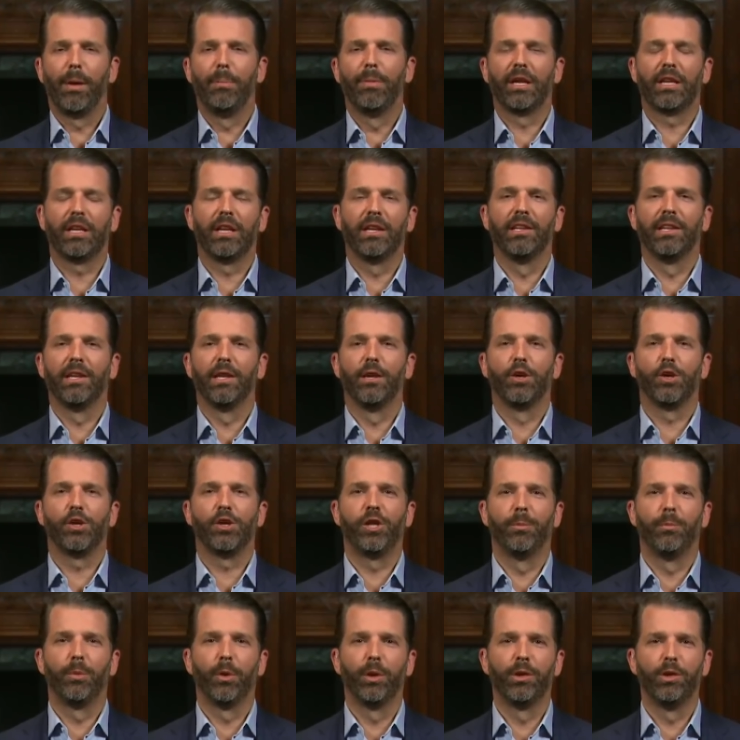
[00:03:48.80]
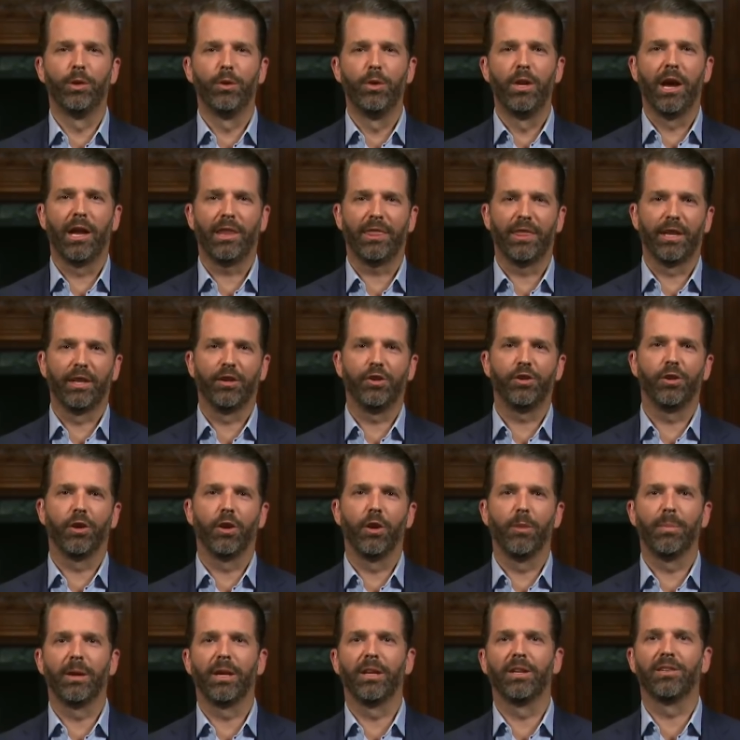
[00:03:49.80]
to inflict that, you know, to, to
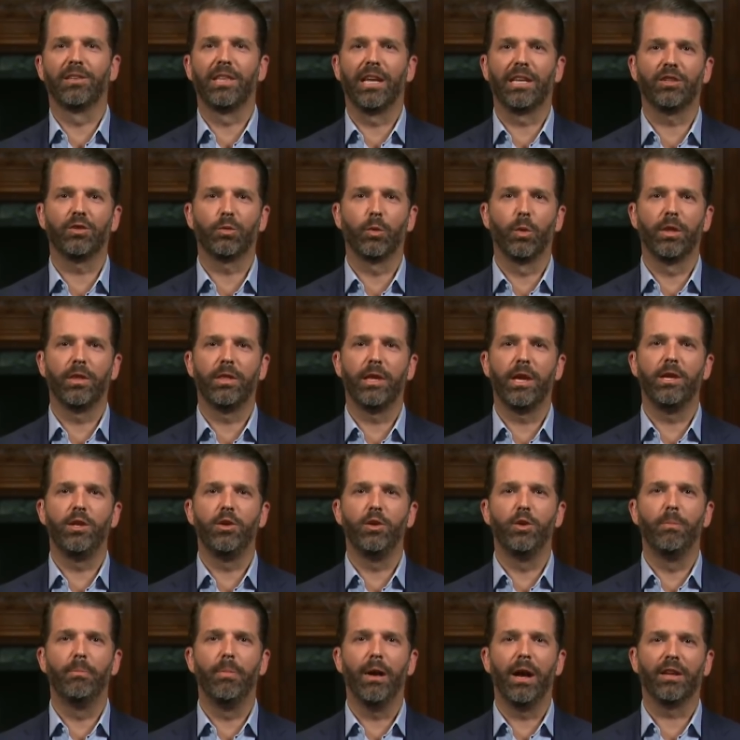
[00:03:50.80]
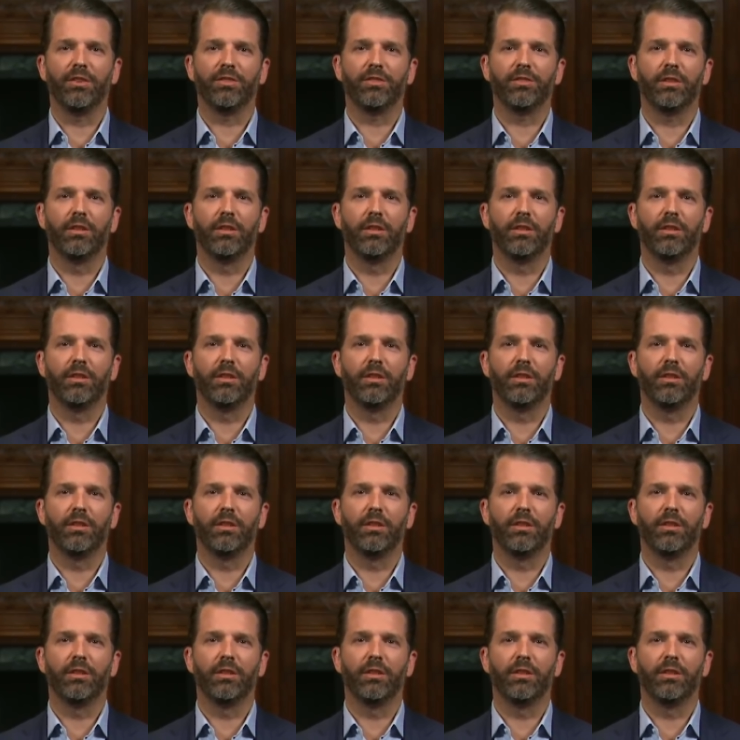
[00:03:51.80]
attribute that to God,